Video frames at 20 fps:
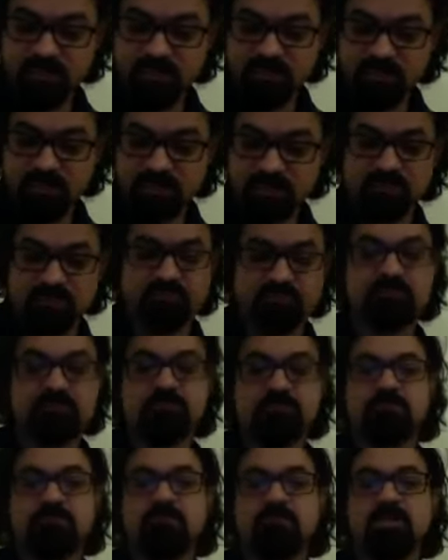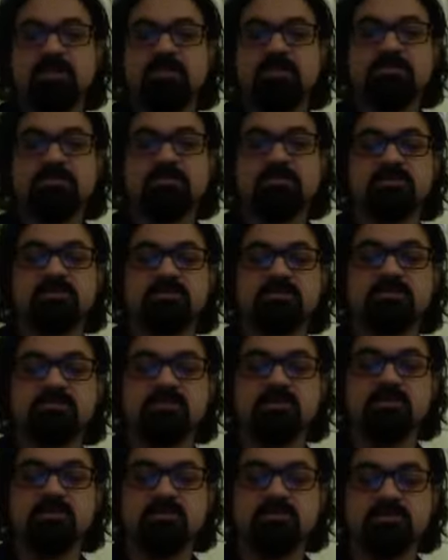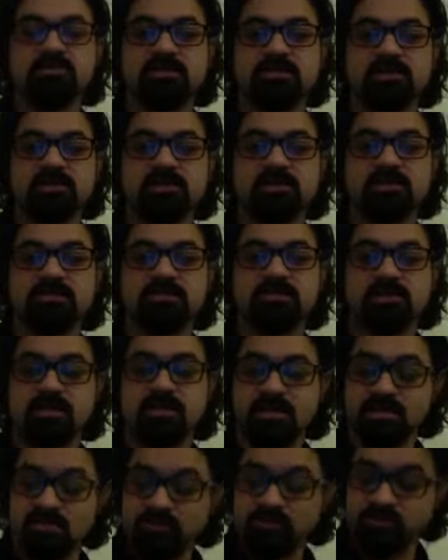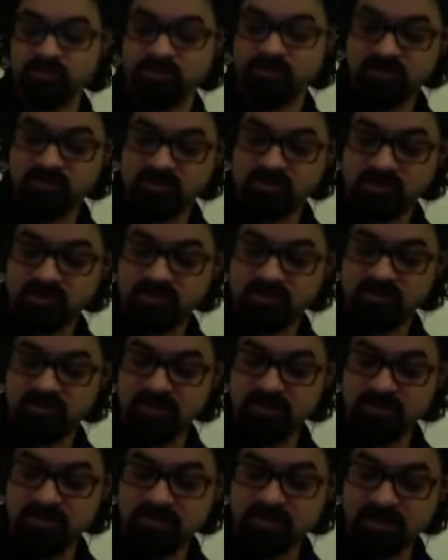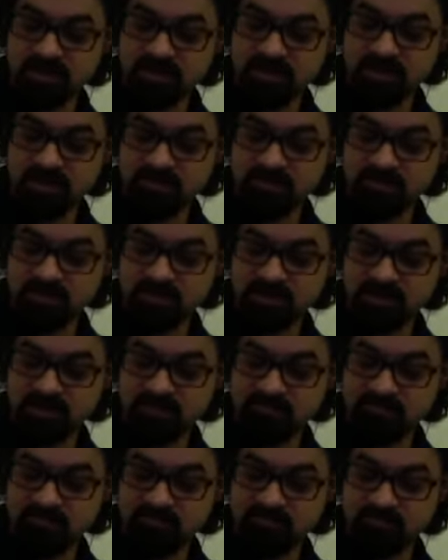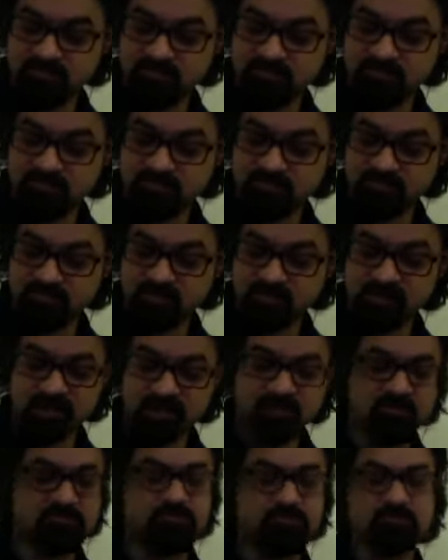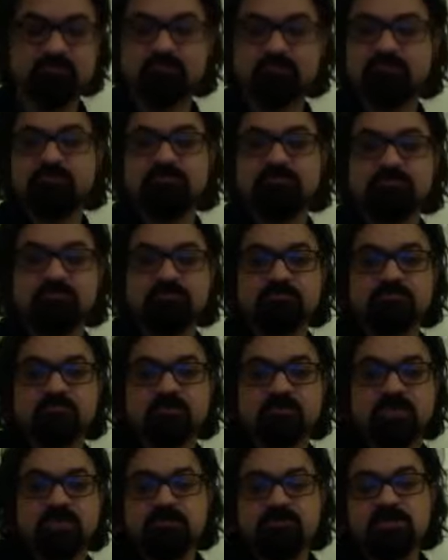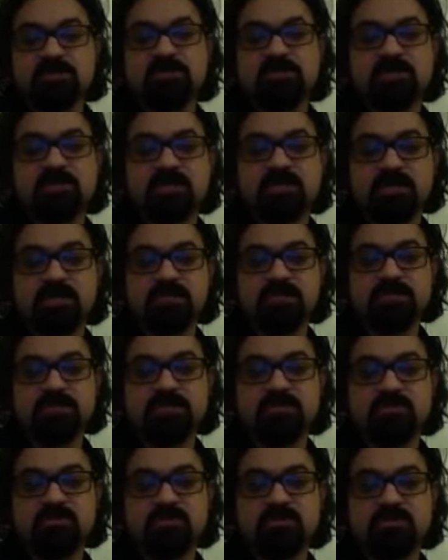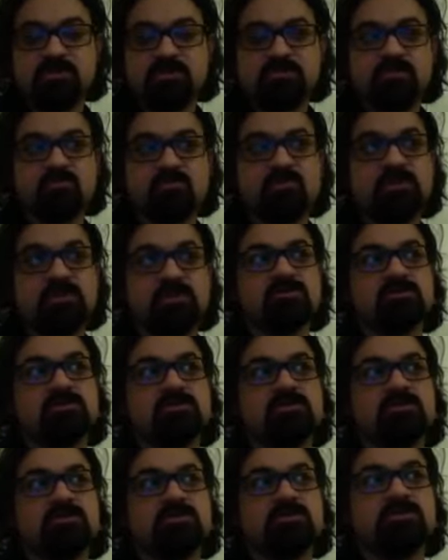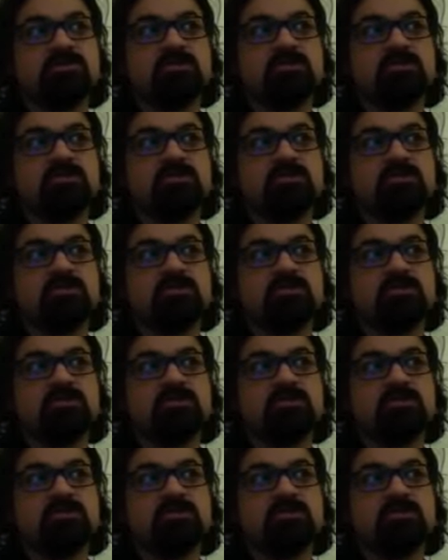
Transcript: um, yeah, it's so, it's so good uh, to connect with you genuinely. And, um, you know, we originally connected on, on the question